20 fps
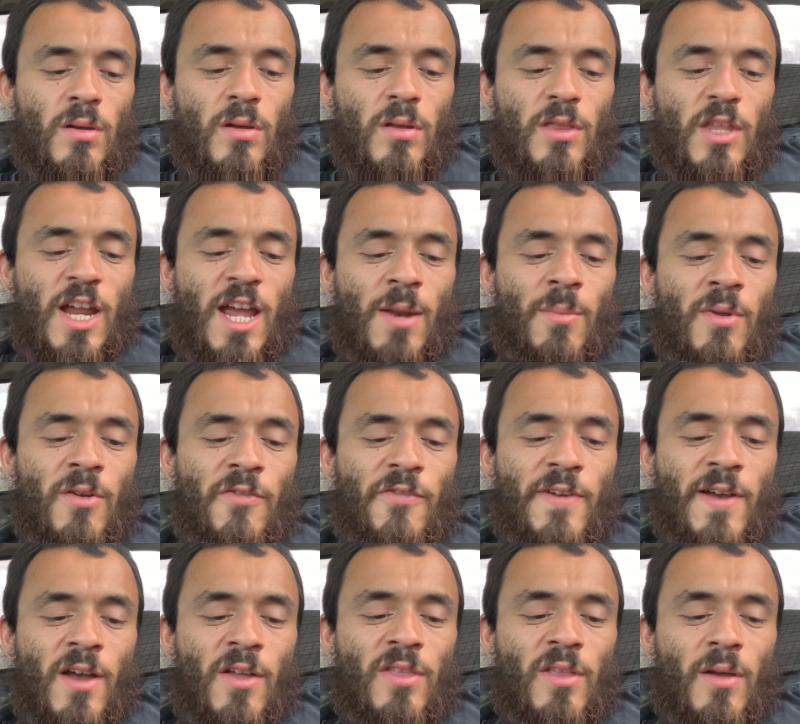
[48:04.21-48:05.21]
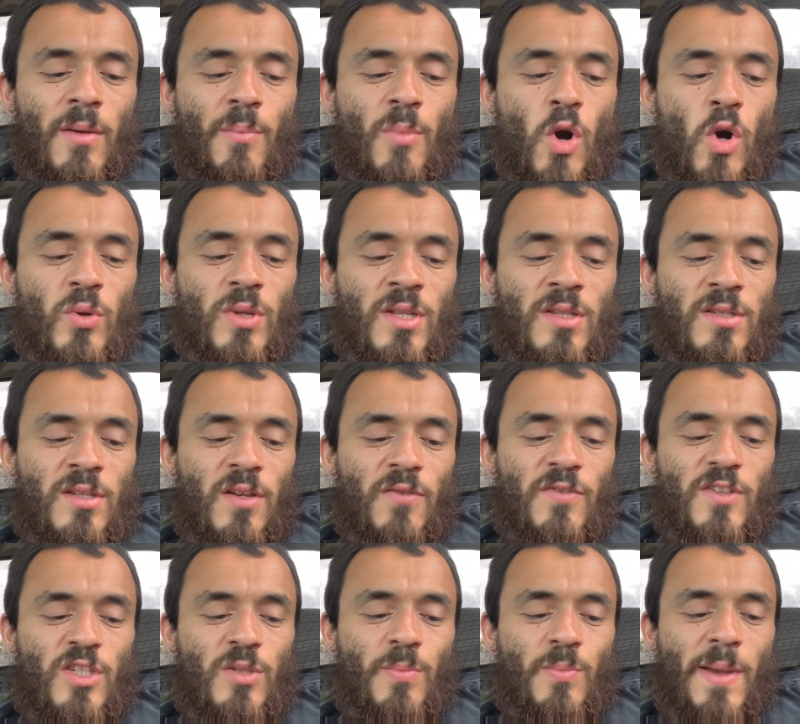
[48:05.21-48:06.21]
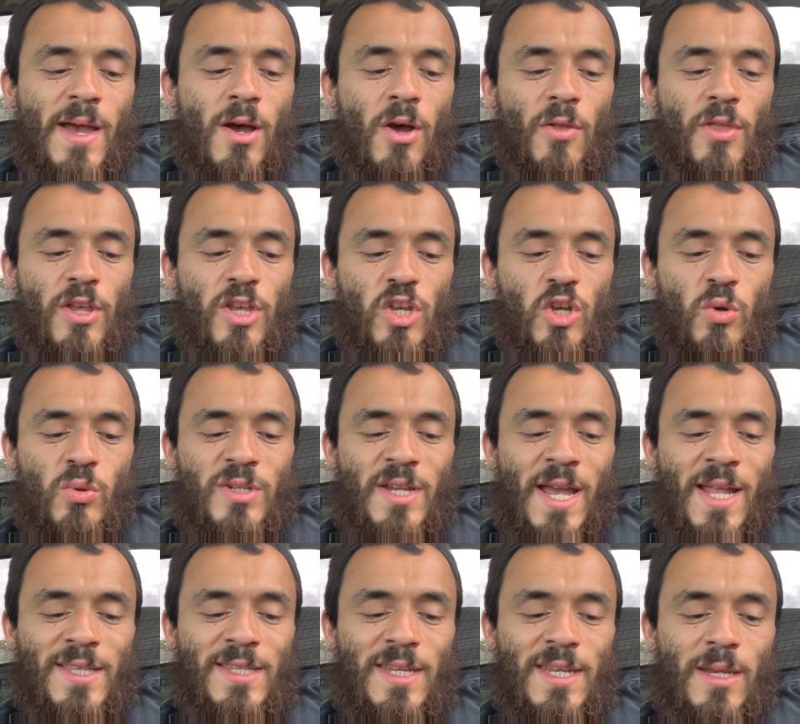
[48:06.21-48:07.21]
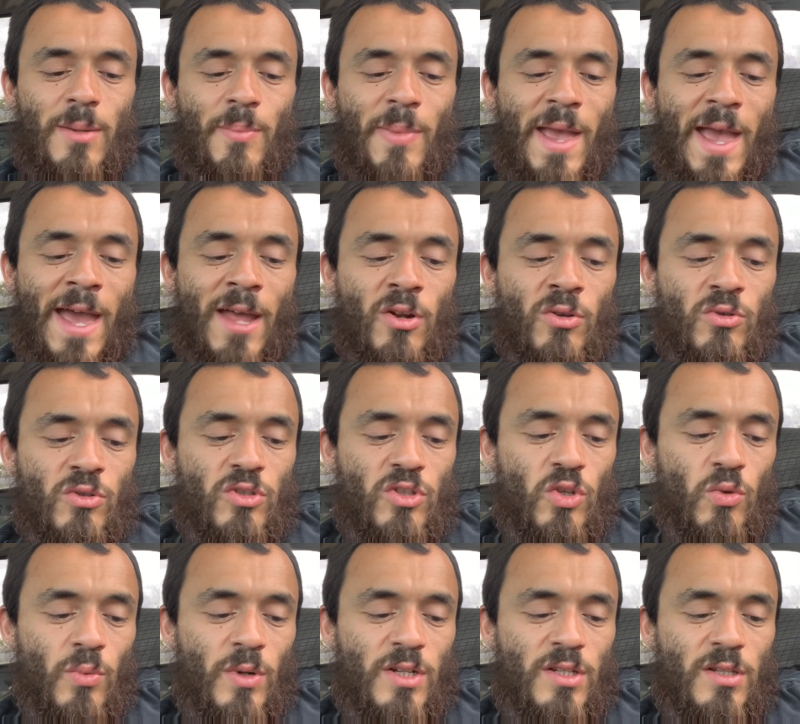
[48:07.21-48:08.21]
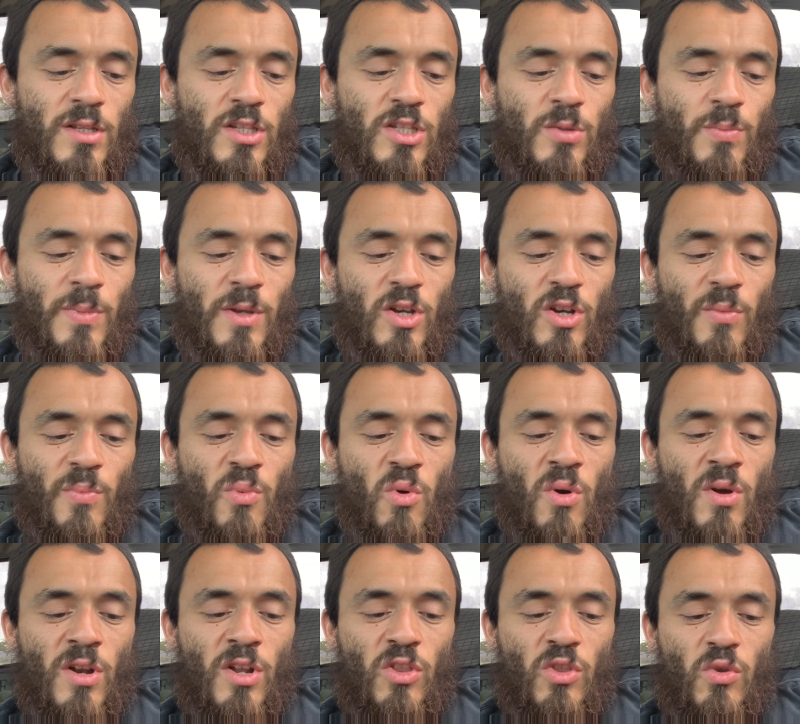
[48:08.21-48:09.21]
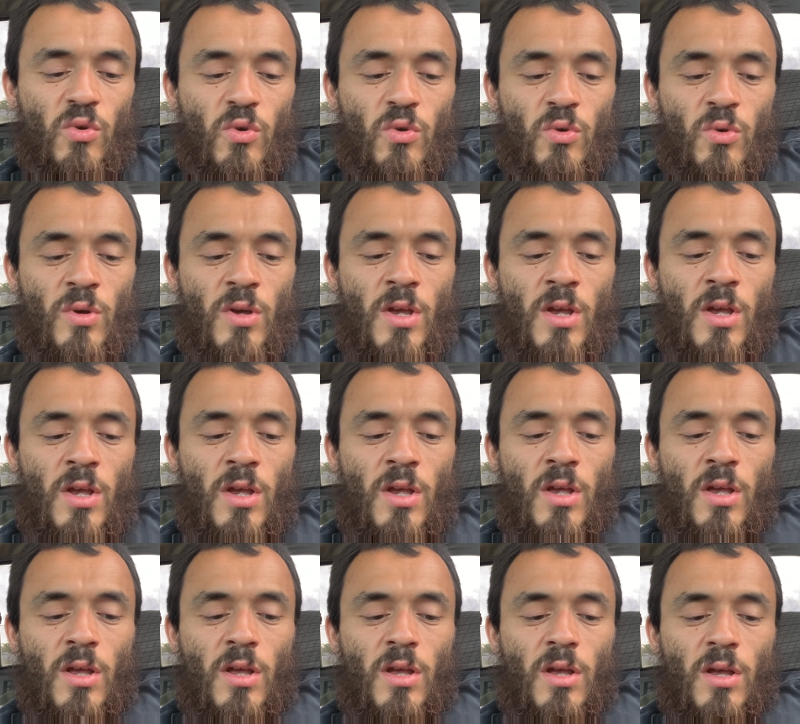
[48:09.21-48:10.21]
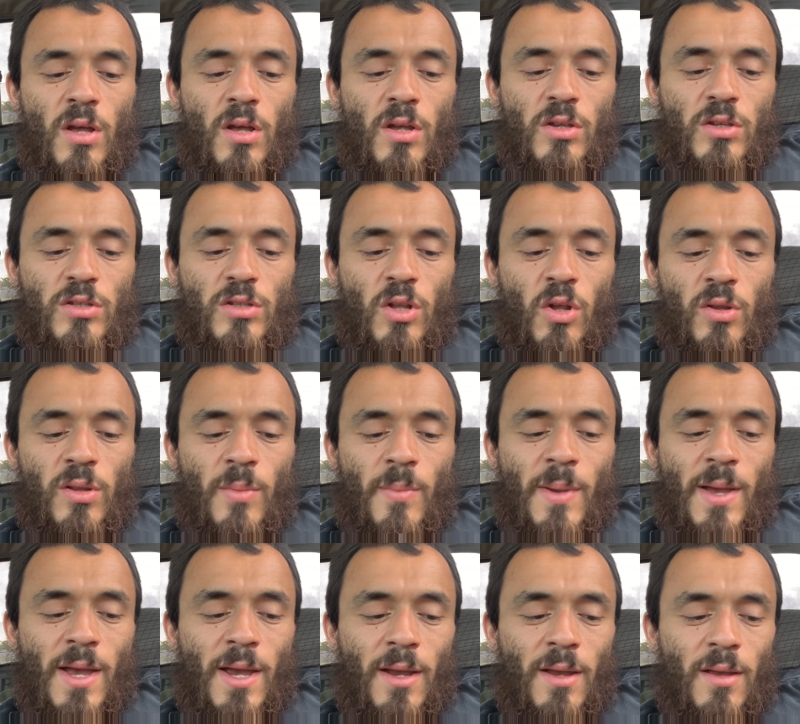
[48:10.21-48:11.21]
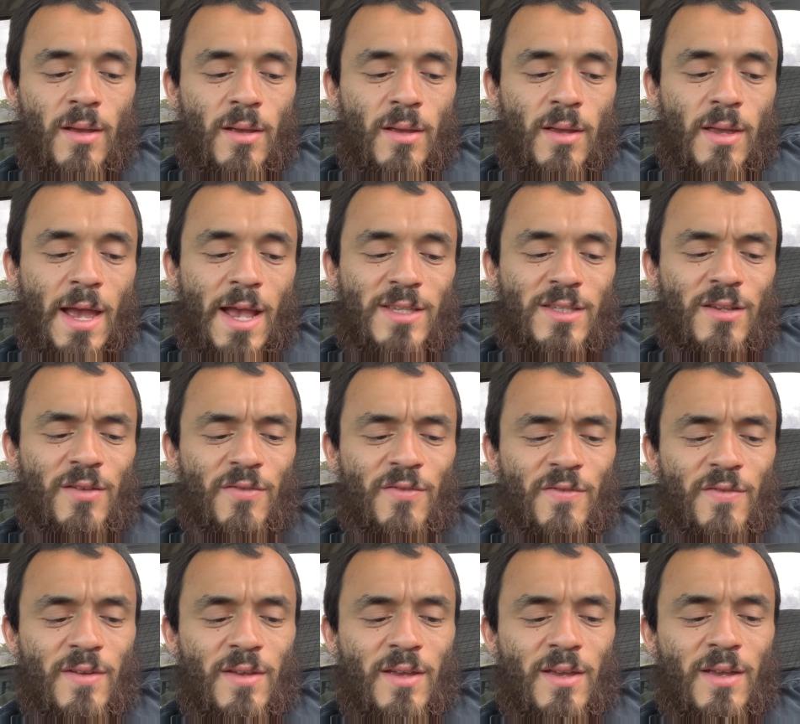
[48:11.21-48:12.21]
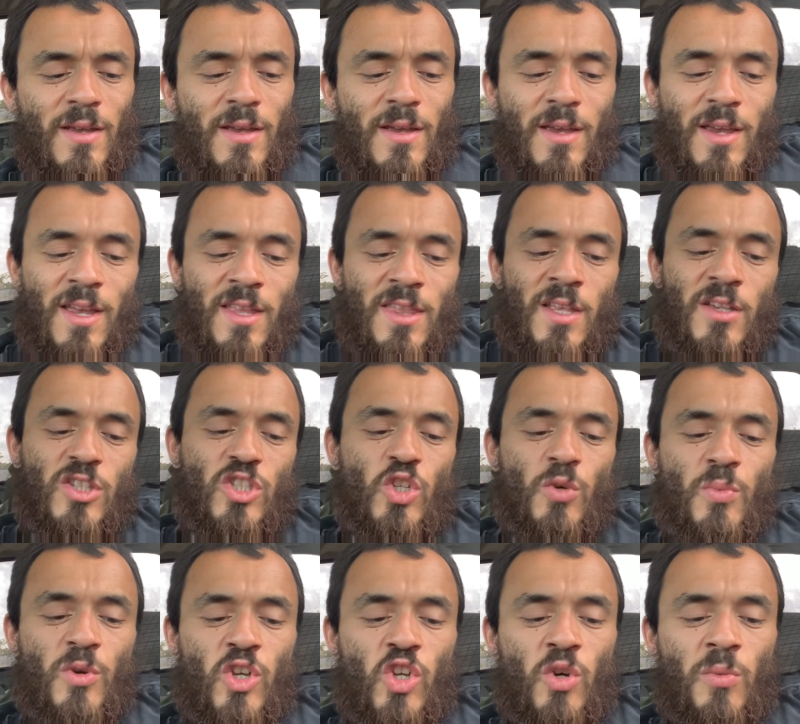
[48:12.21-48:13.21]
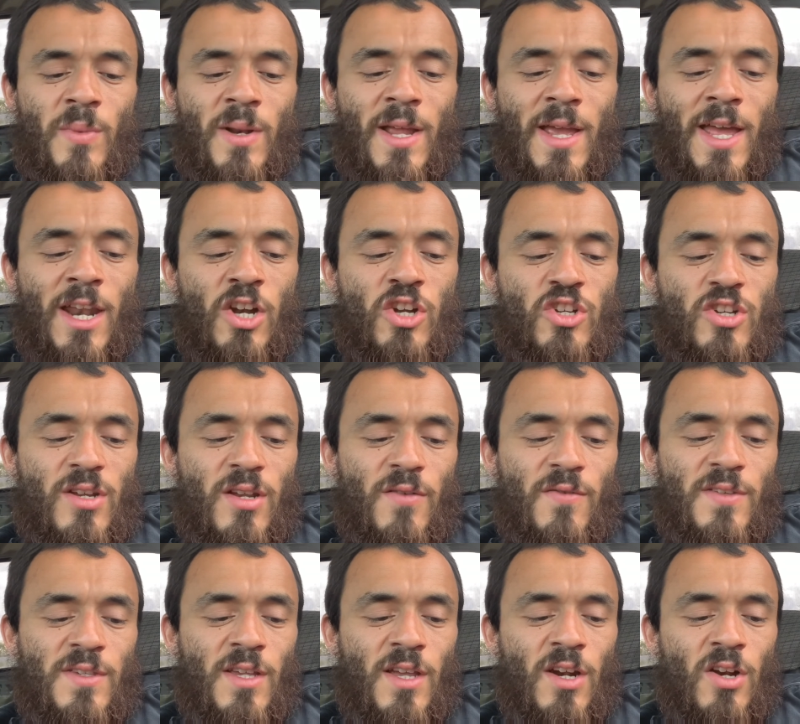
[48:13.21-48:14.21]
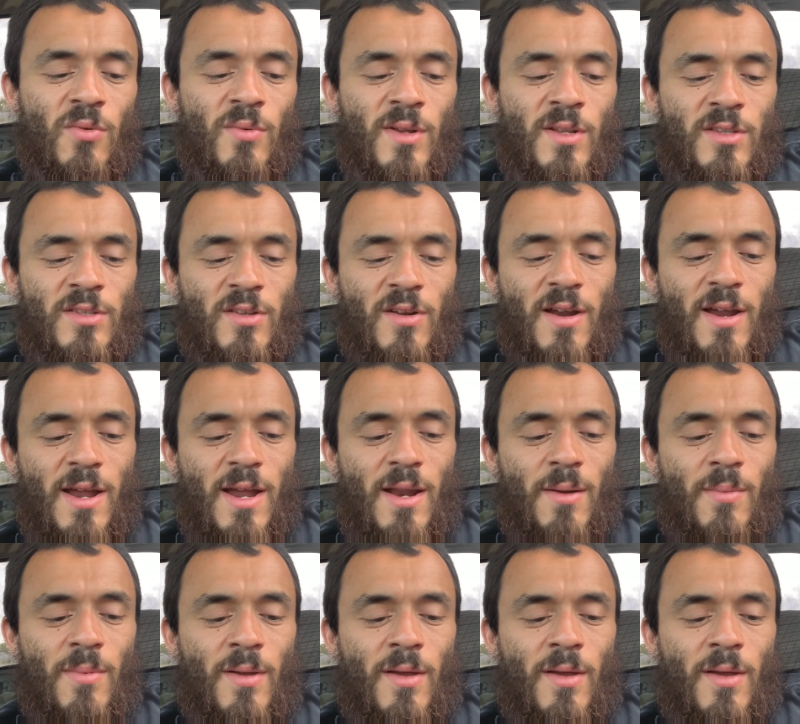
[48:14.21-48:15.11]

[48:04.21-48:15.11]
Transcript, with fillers: There had been found the potency of a spell, the huge antique panels to which the speaker pointed through slowly back, as if in the superhuman energy of his utterance there had